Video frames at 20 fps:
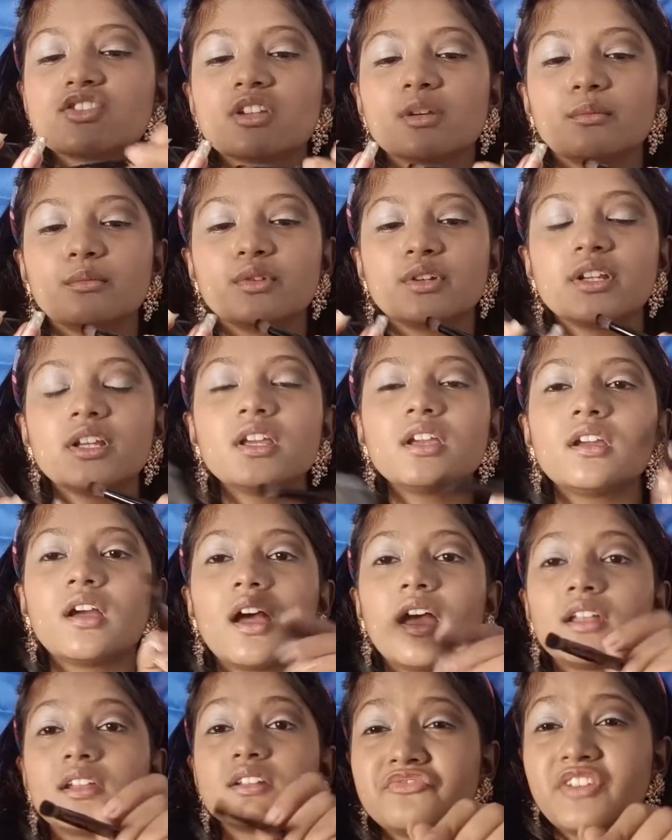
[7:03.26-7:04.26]
shimmery
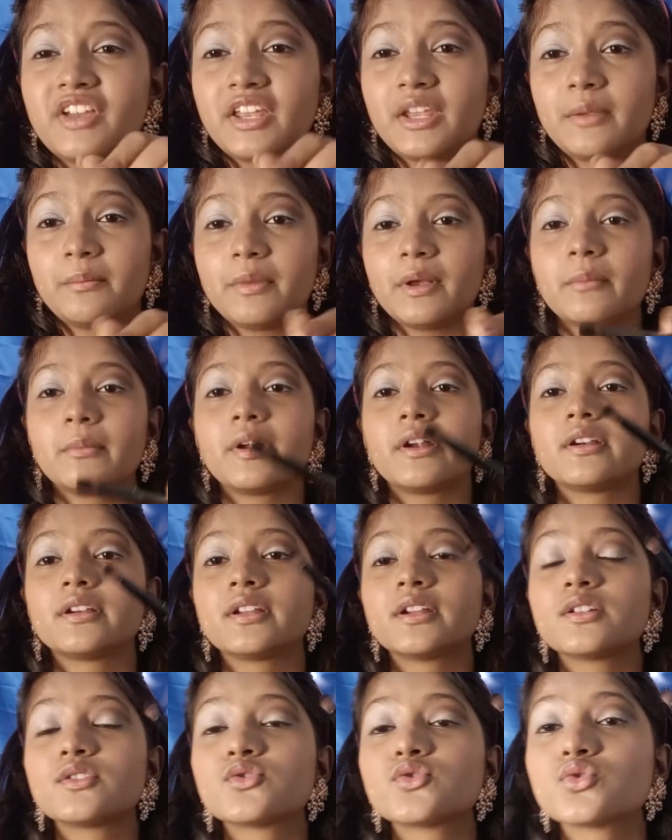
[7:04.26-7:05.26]
and very pigmented,
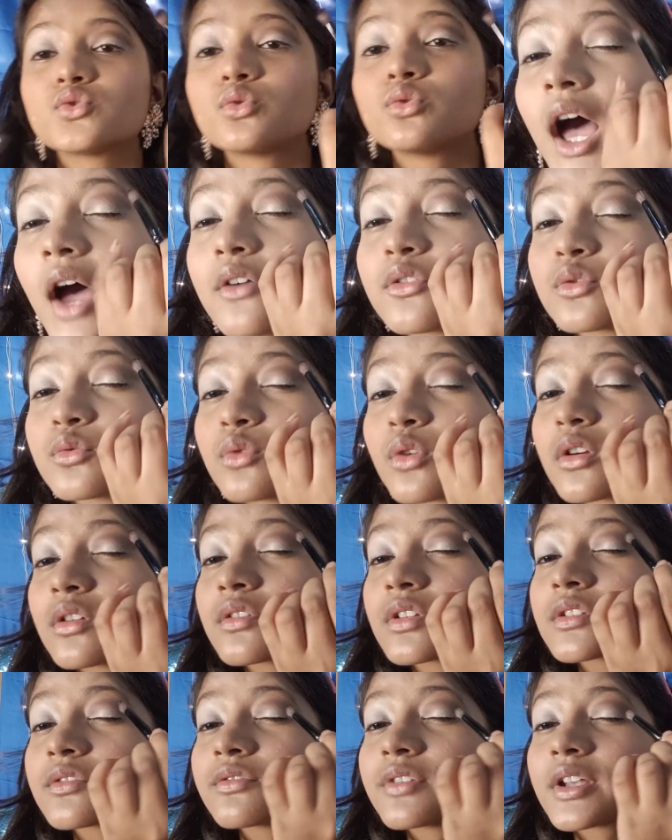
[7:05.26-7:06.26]
so I have to work with
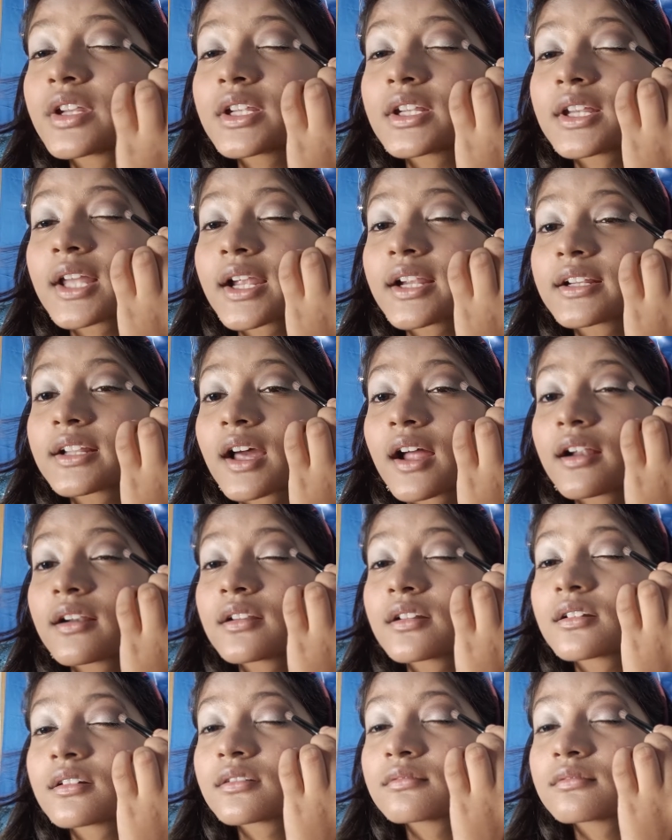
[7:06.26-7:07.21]
very light hand.